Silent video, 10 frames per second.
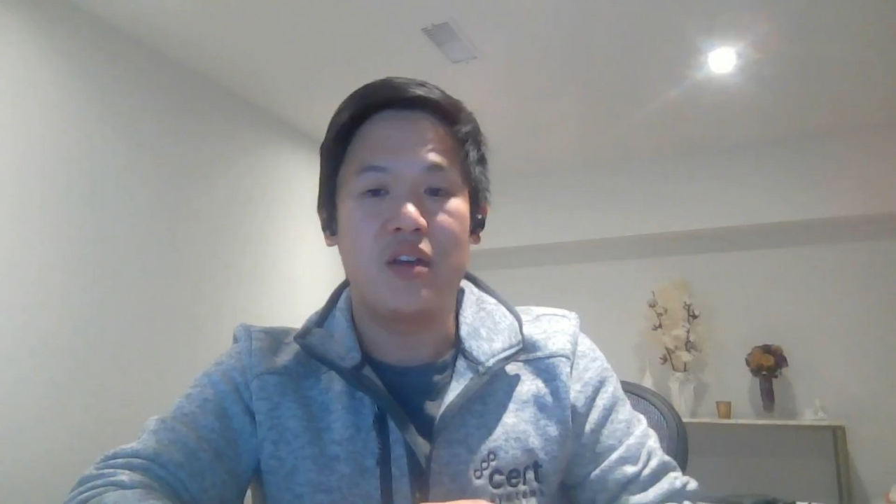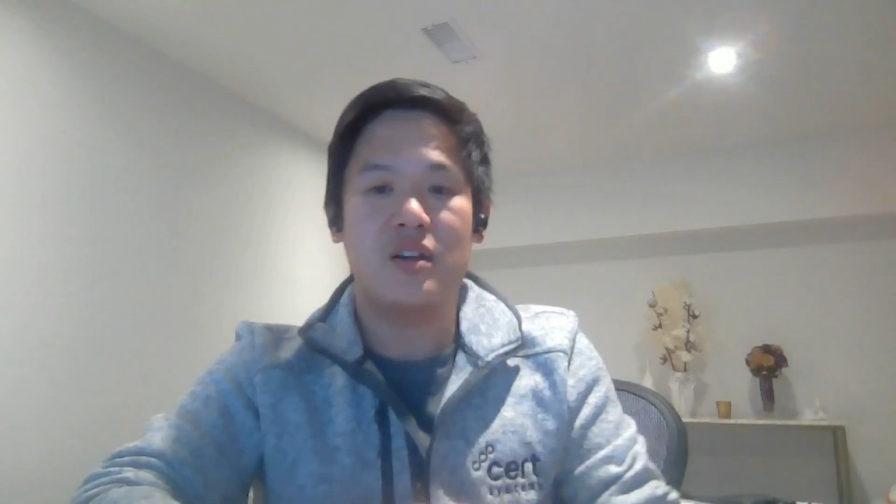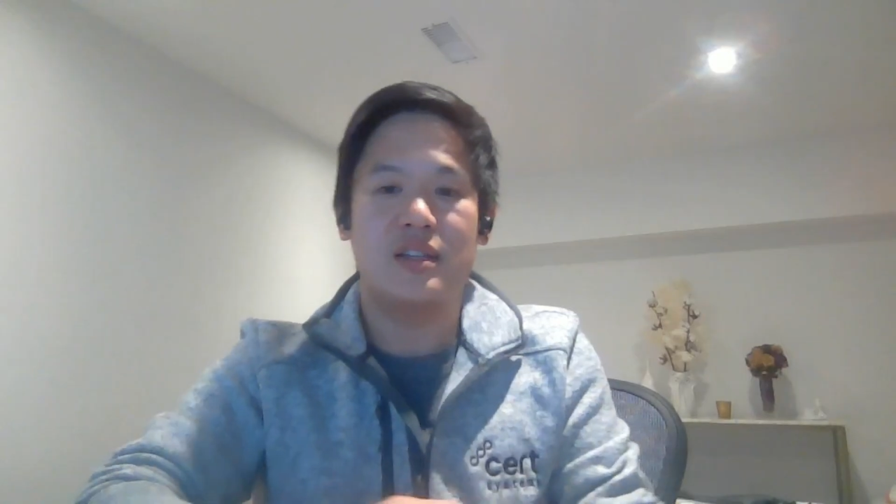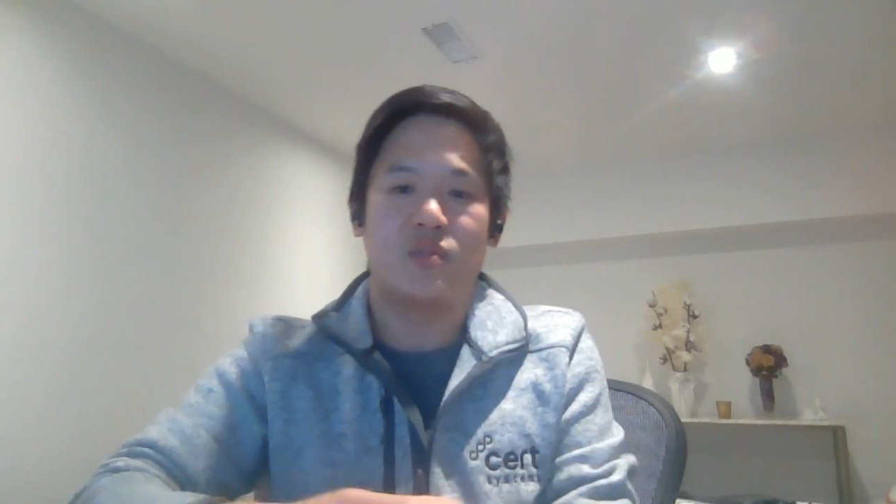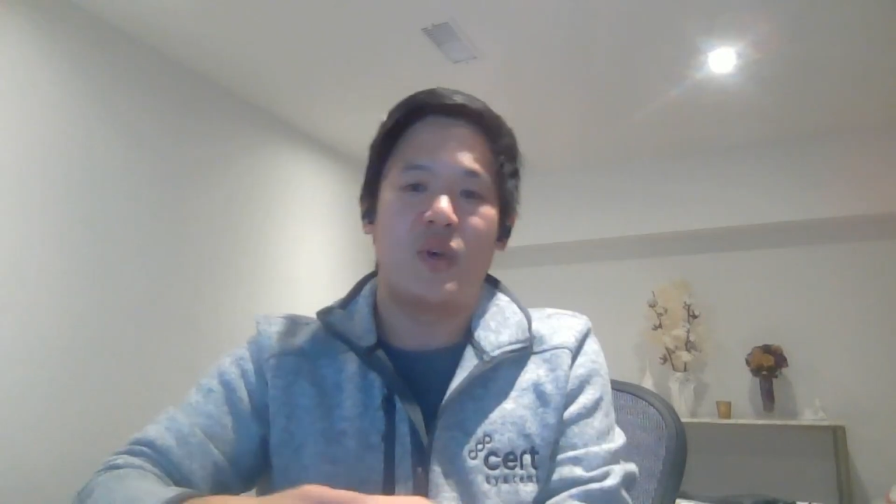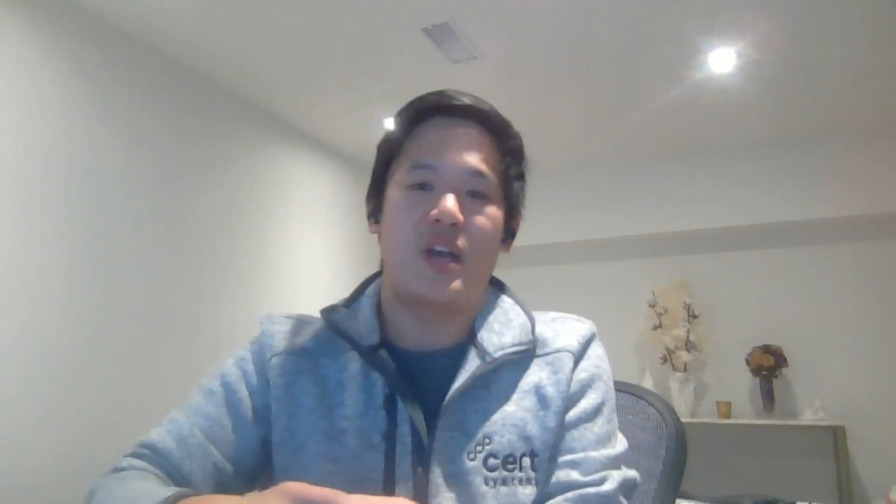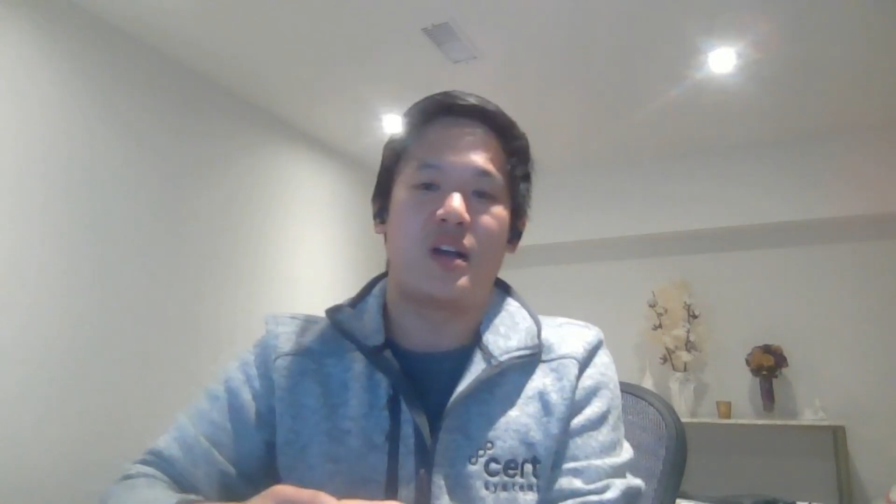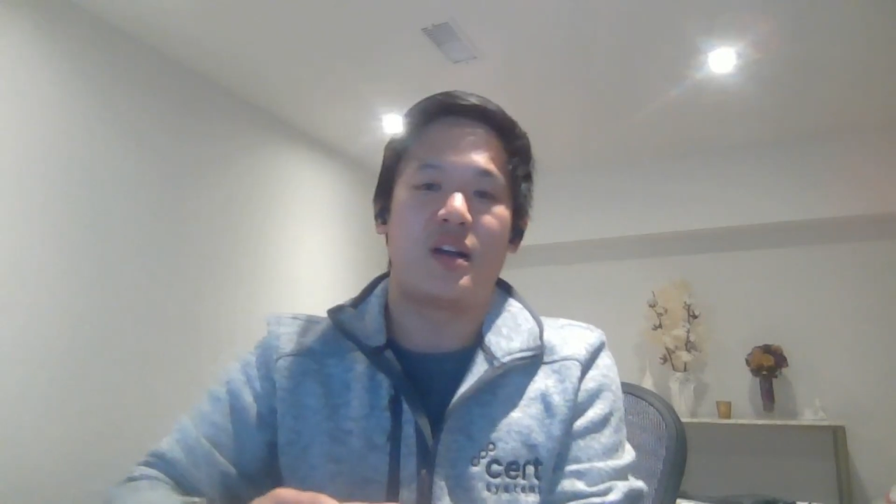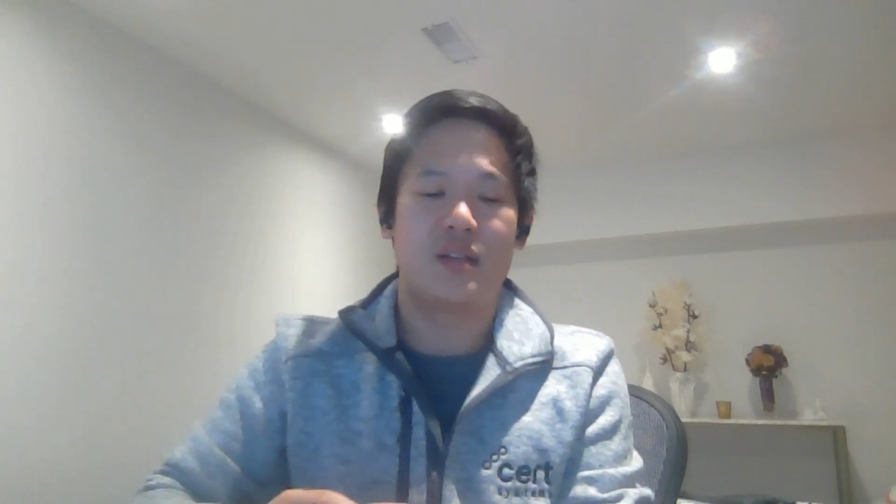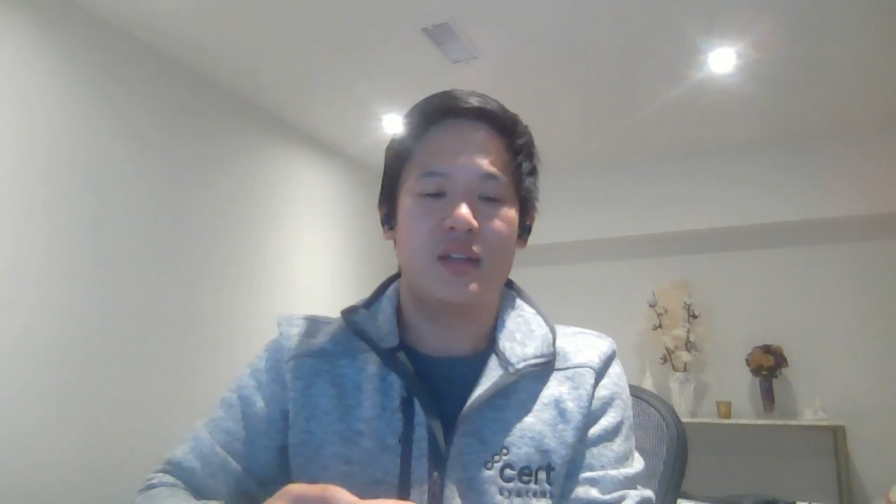here is
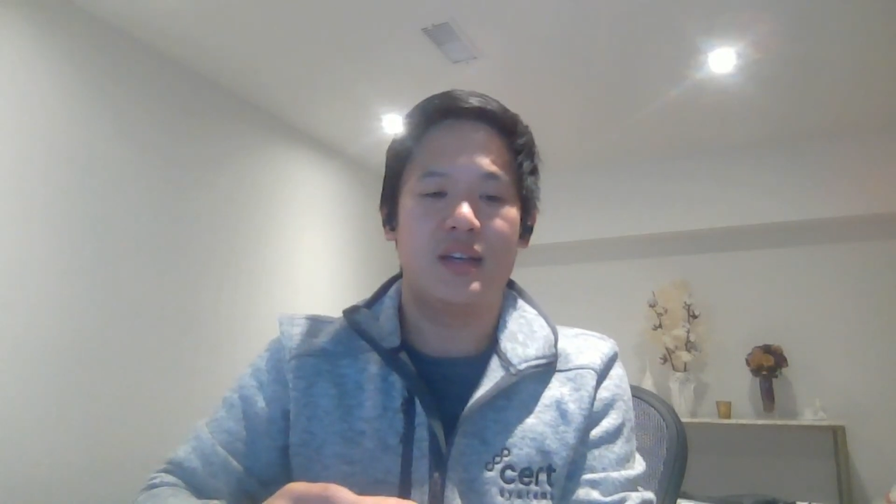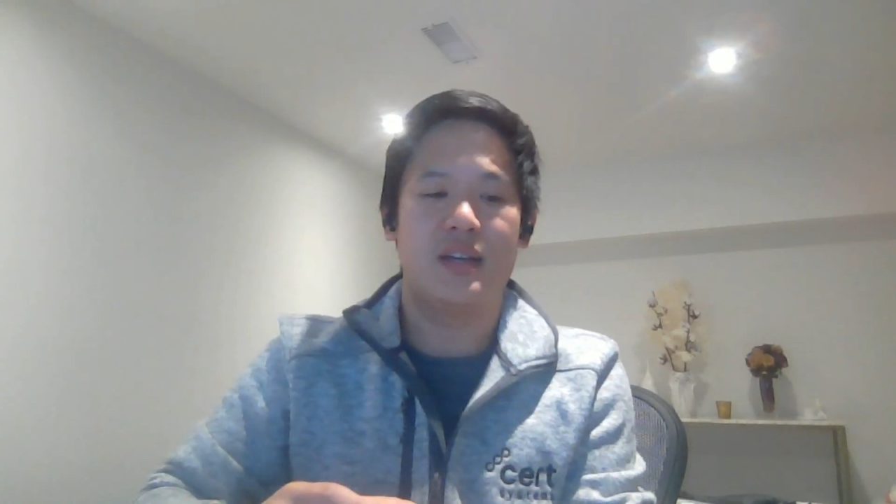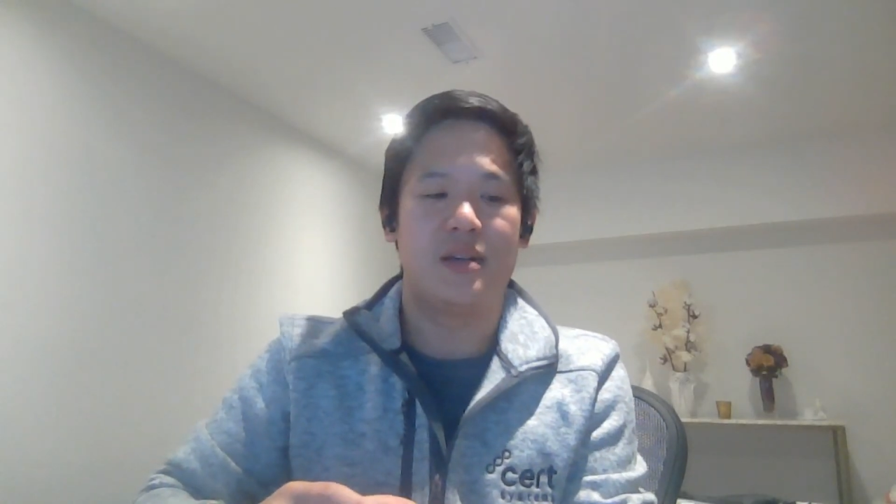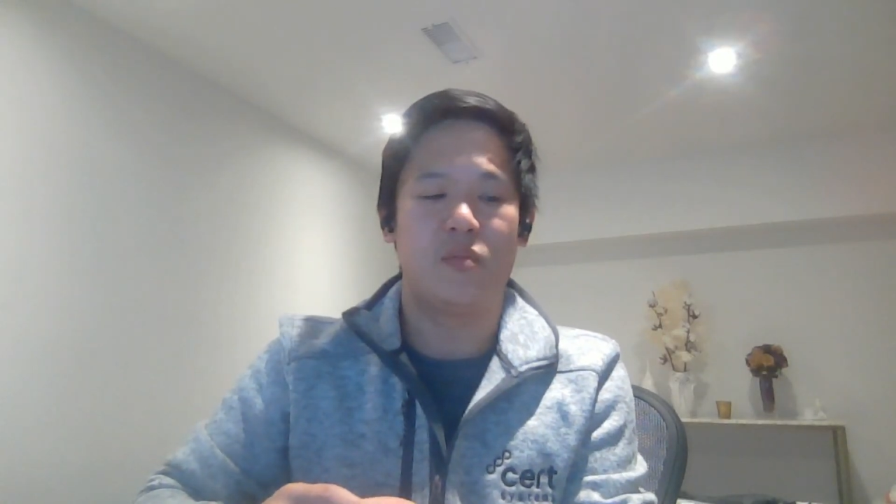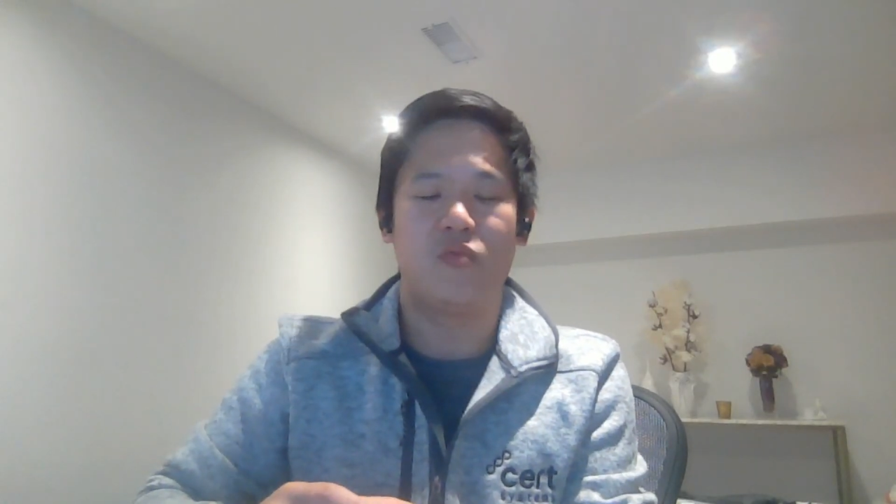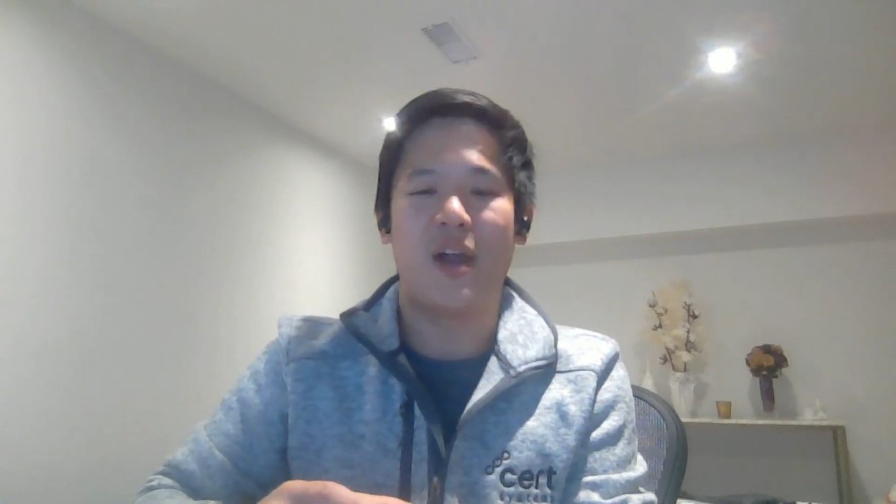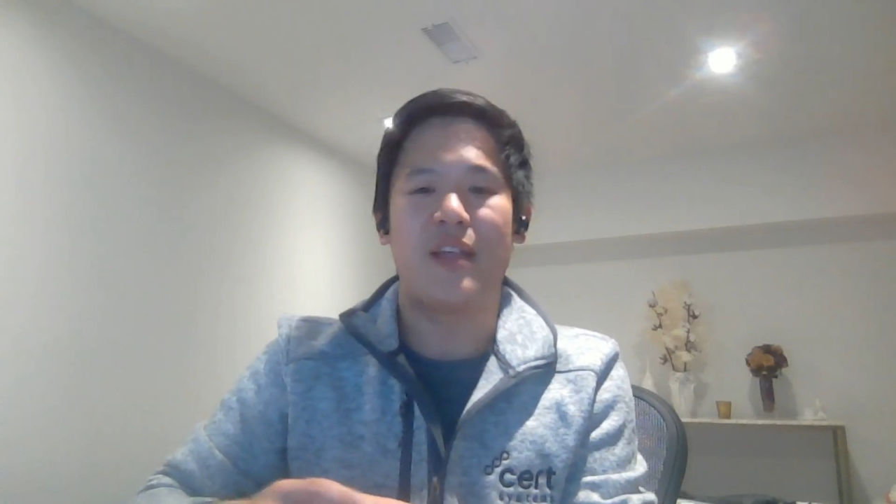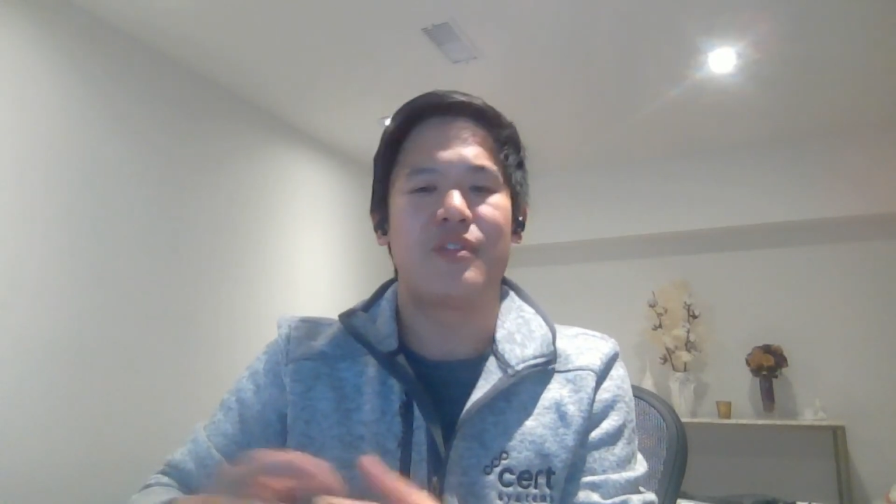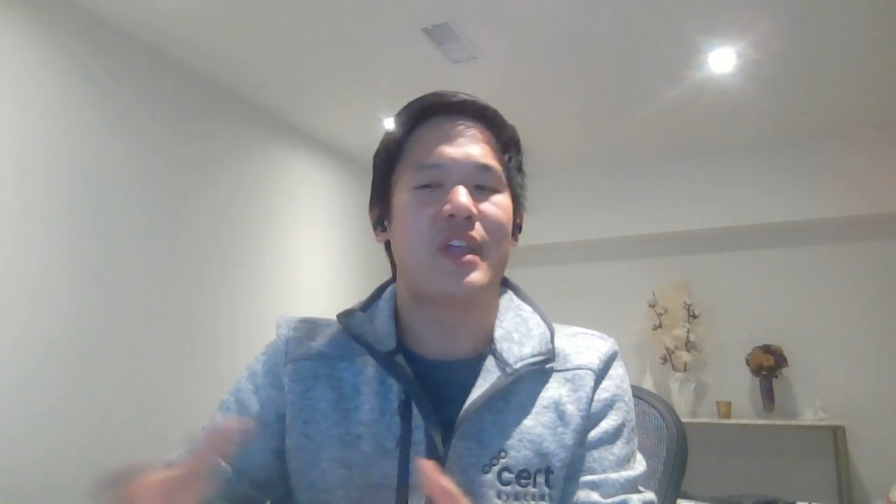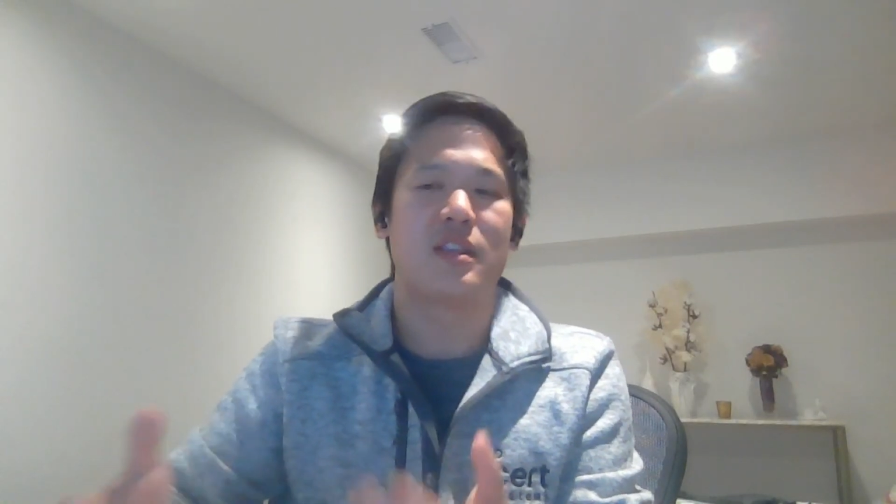where,
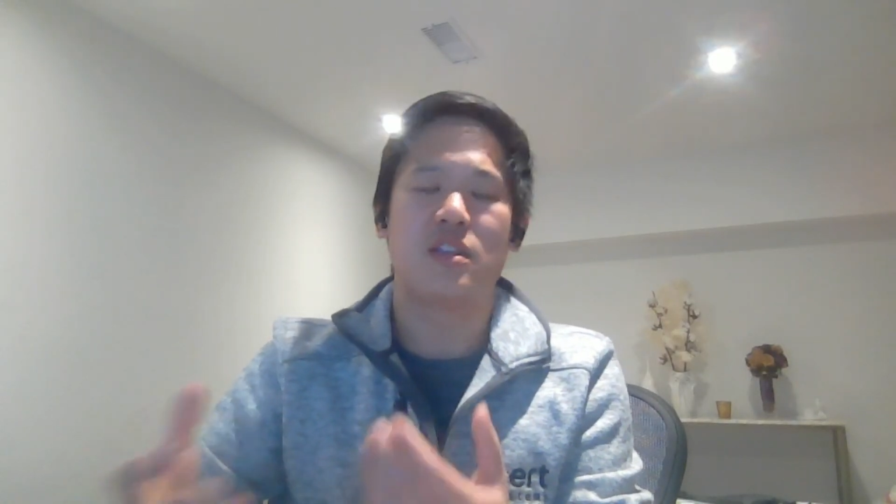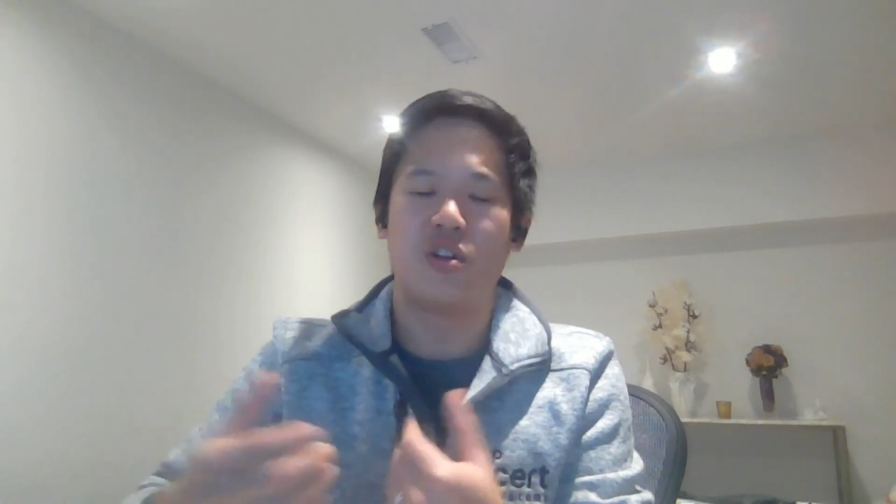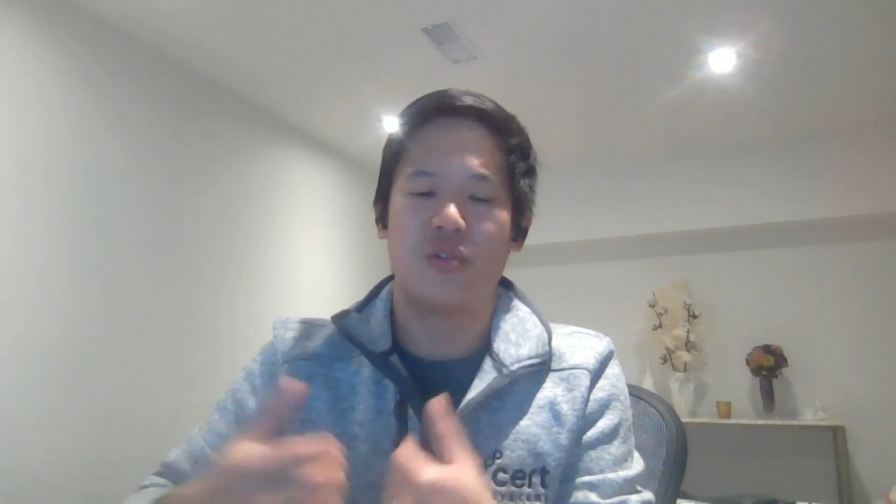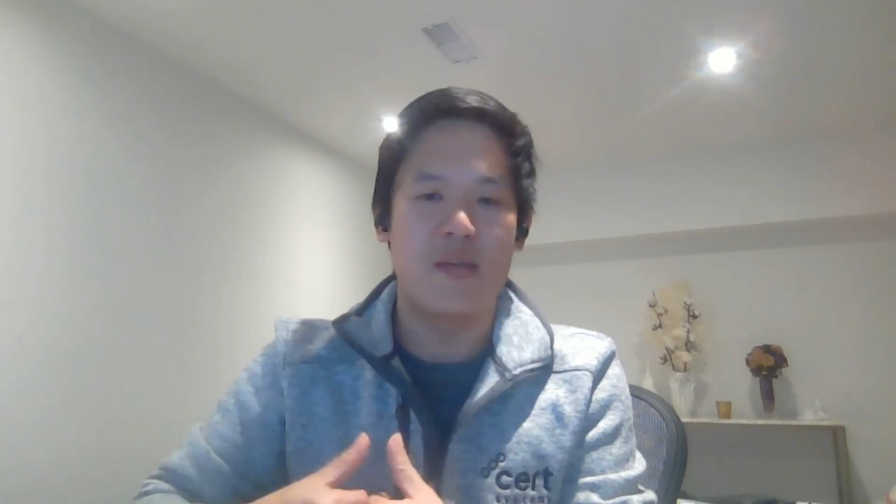rather than,